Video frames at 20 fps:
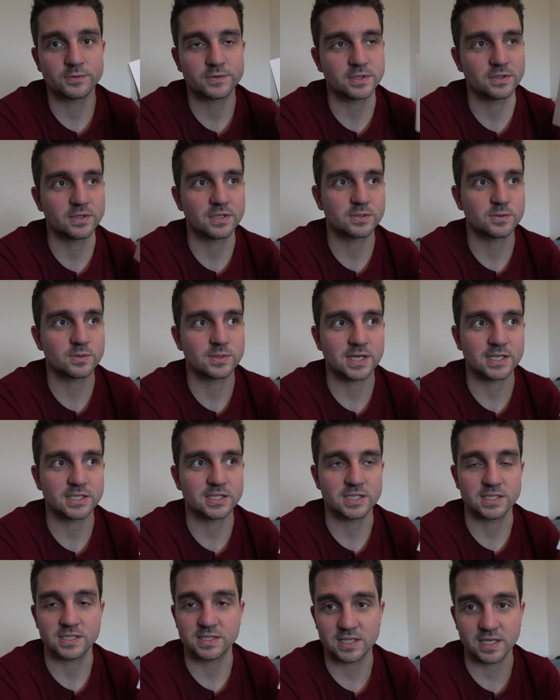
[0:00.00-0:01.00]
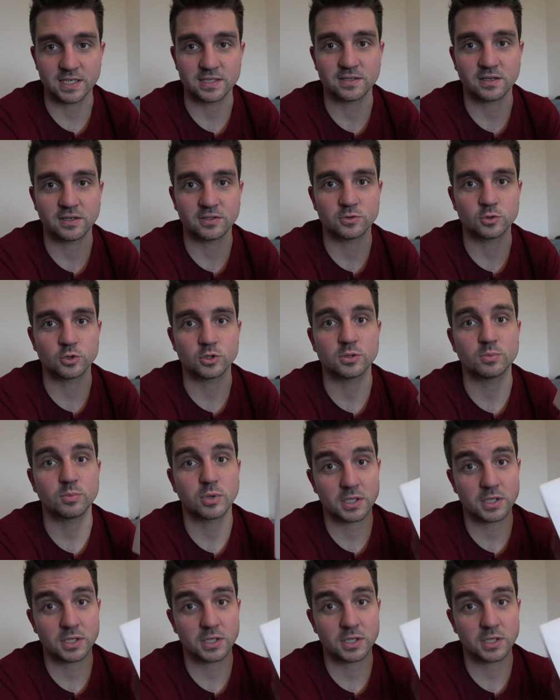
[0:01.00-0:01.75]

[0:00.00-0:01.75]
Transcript: so this was actually £600,